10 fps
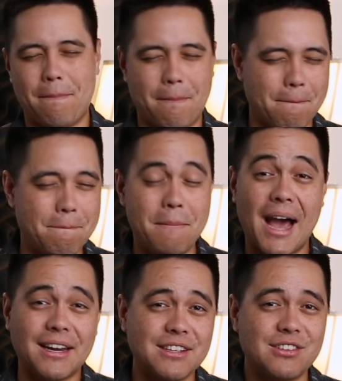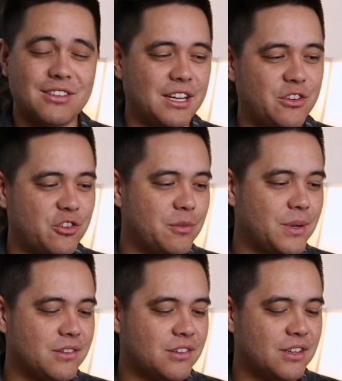balanced
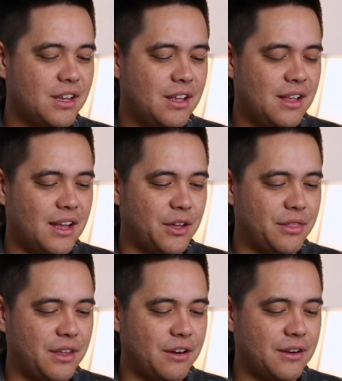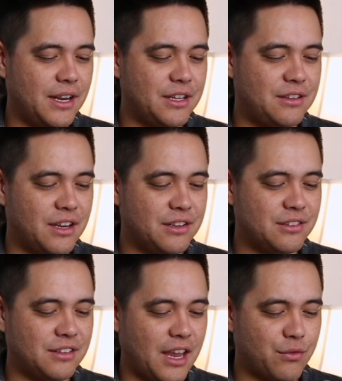instruments out there. It
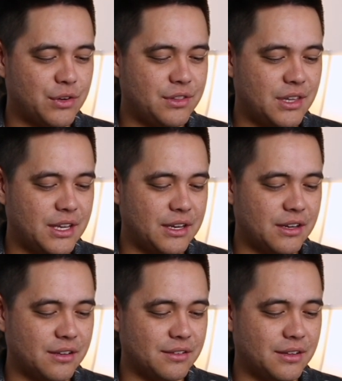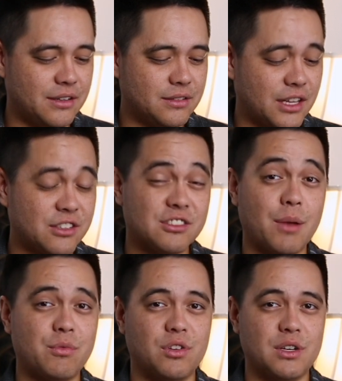does everything
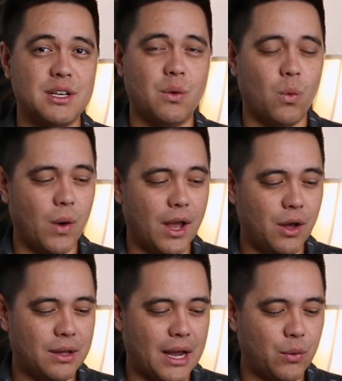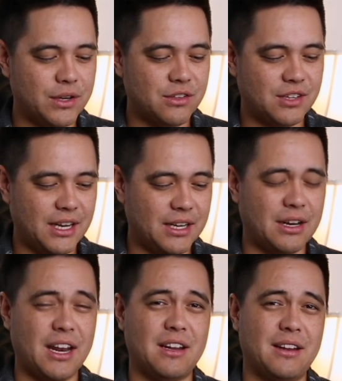exceptionally well. I wouldn't say
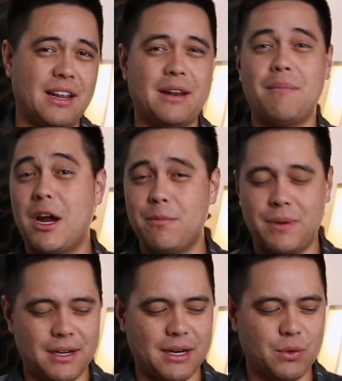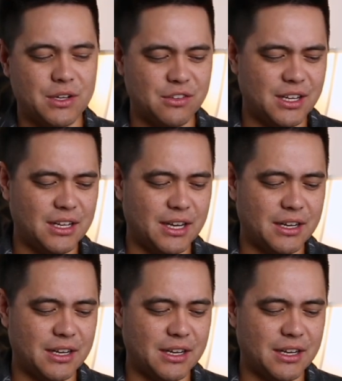in my opinion, I wouldn't say it